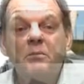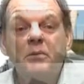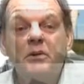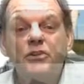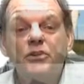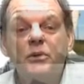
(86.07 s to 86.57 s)

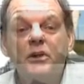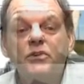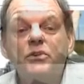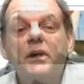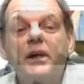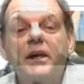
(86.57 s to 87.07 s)
But you
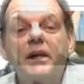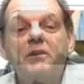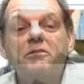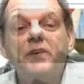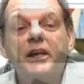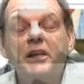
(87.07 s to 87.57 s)
also
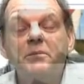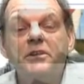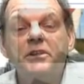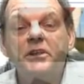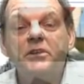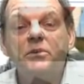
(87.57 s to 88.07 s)
have
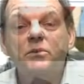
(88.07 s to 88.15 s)
ABC